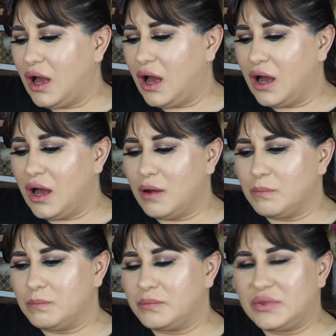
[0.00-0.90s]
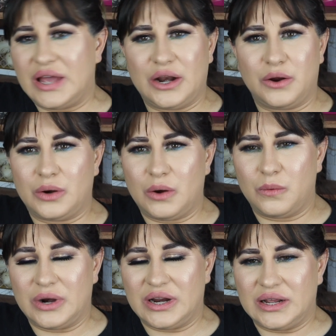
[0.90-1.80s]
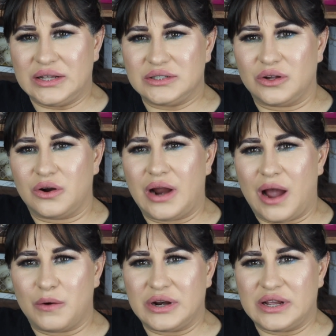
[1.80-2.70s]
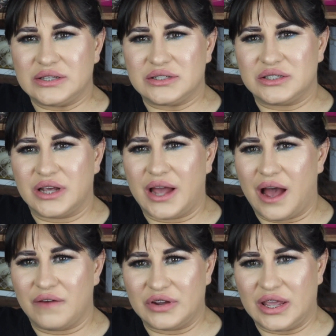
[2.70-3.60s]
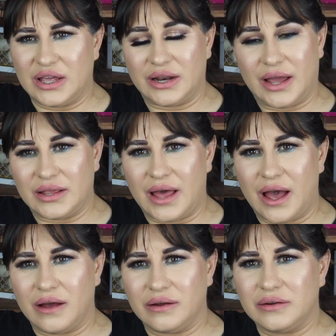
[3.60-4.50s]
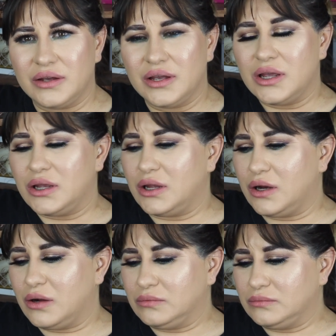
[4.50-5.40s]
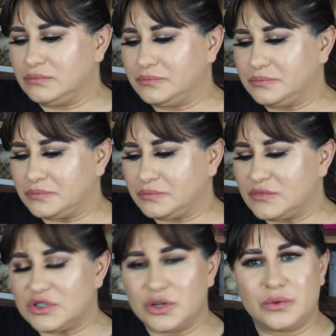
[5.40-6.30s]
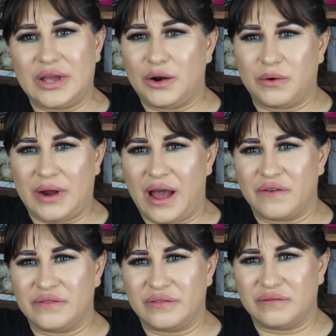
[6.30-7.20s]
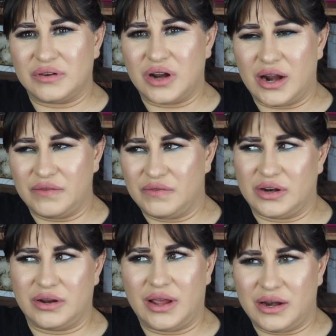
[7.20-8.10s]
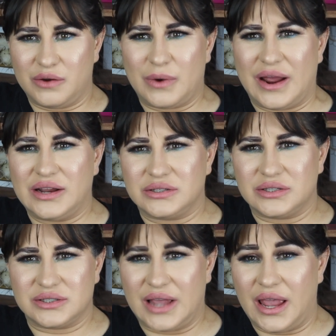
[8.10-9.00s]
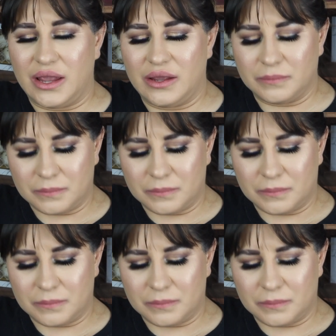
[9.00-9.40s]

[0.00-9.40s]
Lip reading: They don't know what it is or how it is to have a kid like that, you know. So they don't have not even any right to say